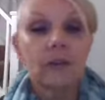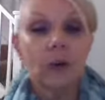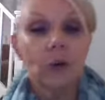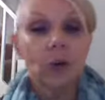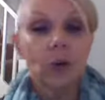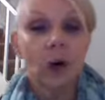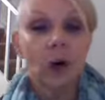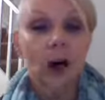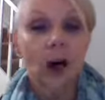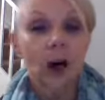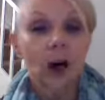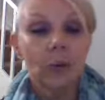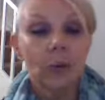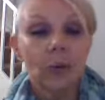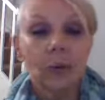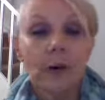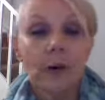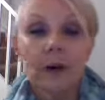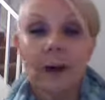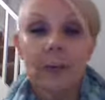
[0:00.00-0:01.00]
work will
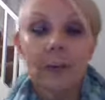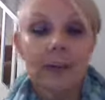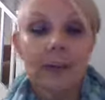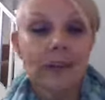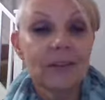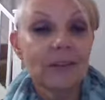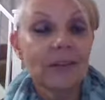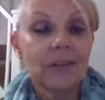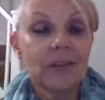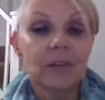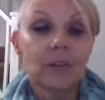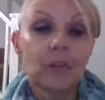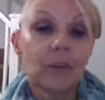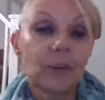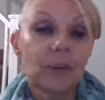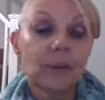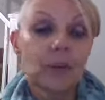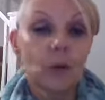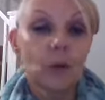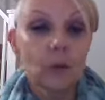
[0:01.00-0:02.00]
become easier for
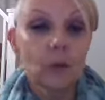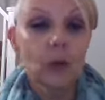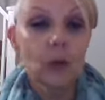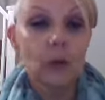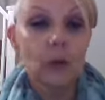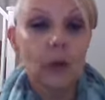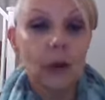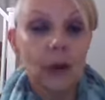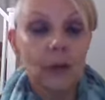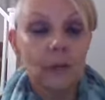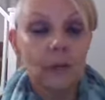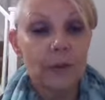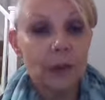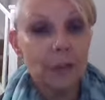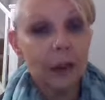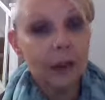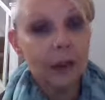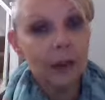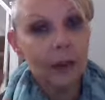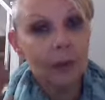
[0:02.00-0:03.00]
us all. If you
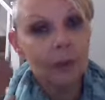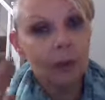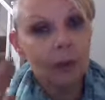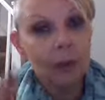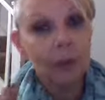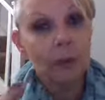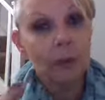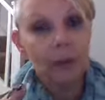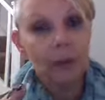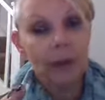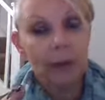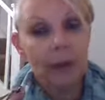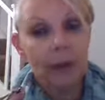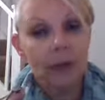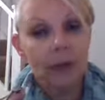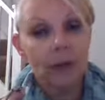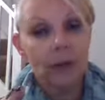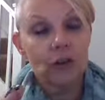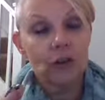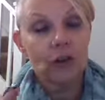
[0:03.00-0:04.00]
make it too much
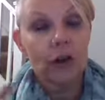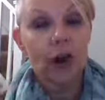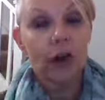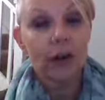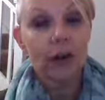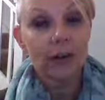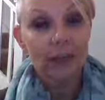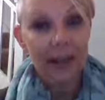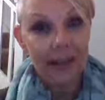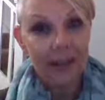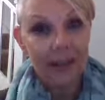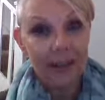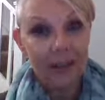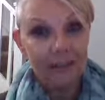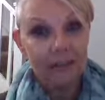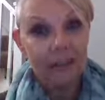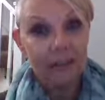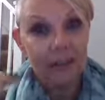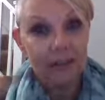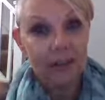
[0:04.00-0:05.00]
about the child, it
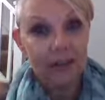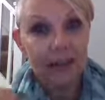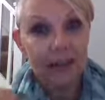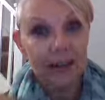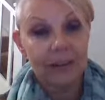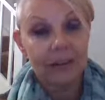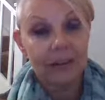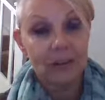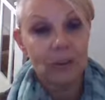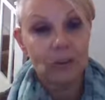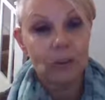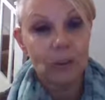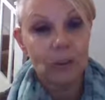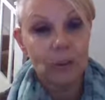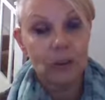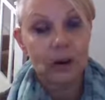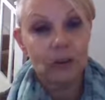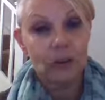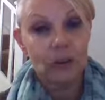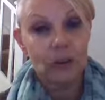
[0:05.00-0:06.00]
then feels like additional
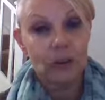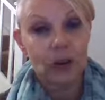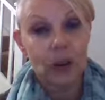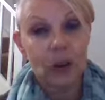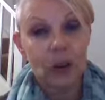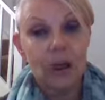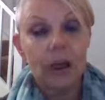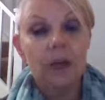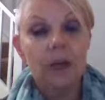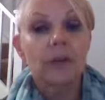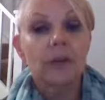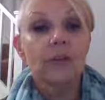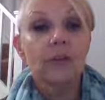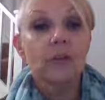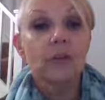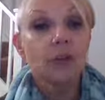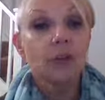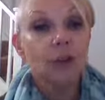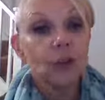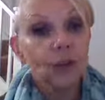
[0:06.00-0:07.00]
pressure. So
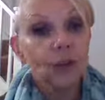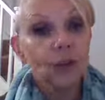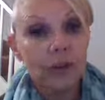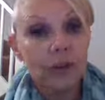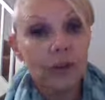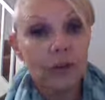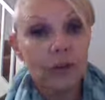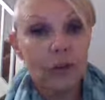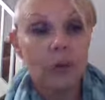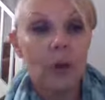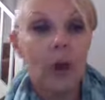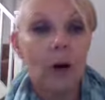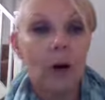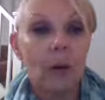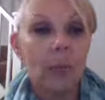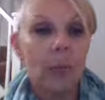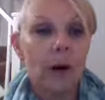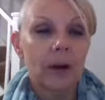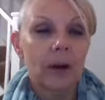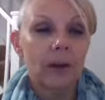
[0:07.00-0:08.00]
you could
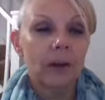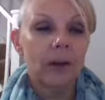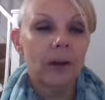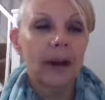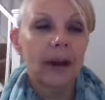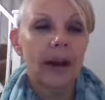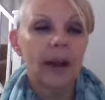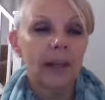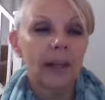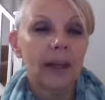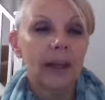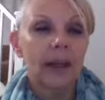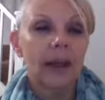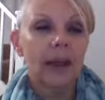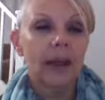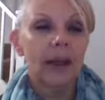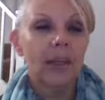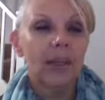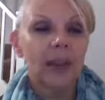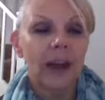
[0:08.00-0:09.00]
start by
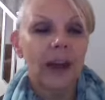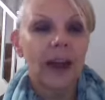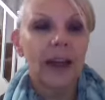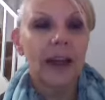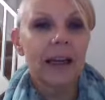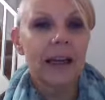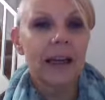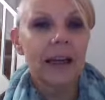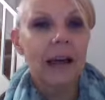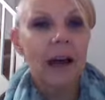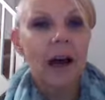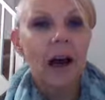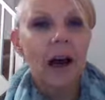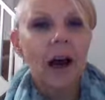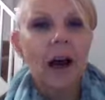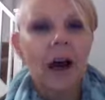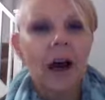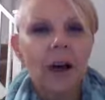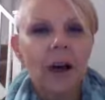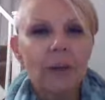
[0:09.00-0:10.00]
sharing and saying,
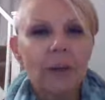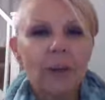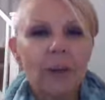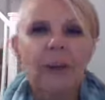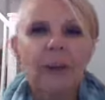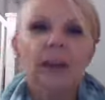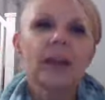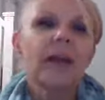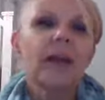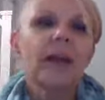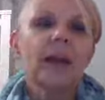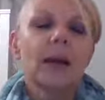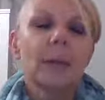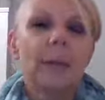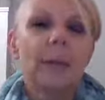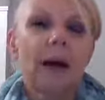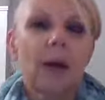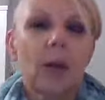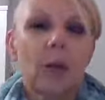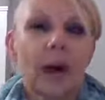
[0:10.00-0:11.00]
I've been thinking
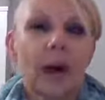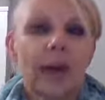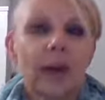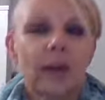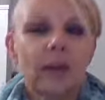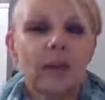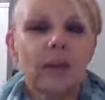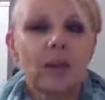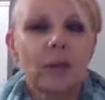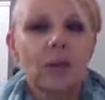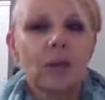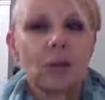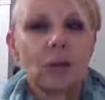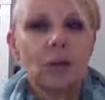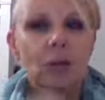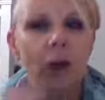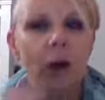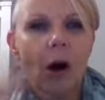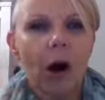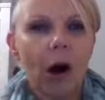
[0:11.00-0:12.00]
about ways
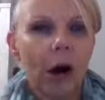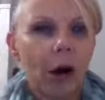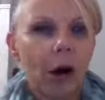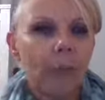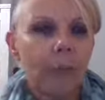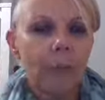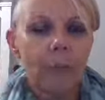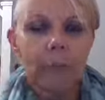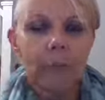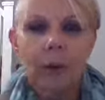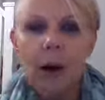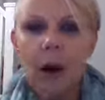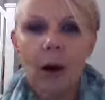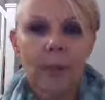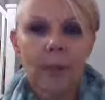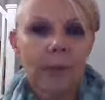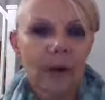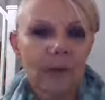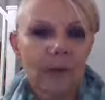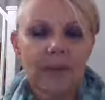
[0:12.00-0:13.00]
to calm
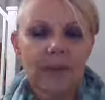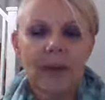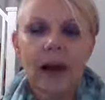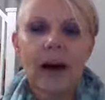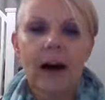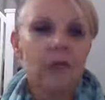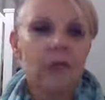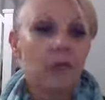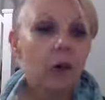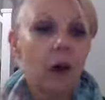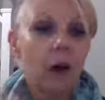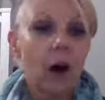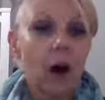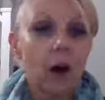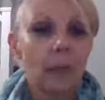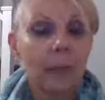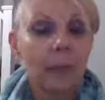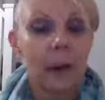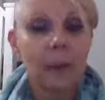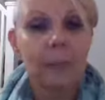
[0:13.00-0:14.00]
myself or
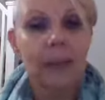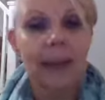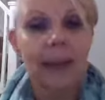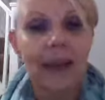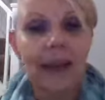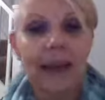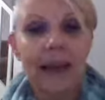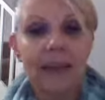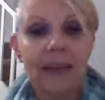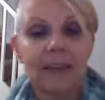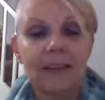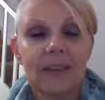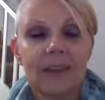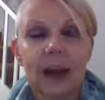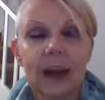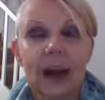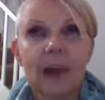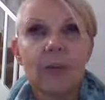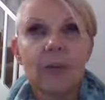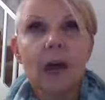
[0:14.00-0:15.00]
calm my meerkat
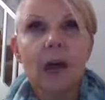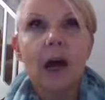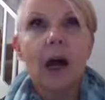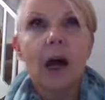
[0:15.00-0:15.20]
down.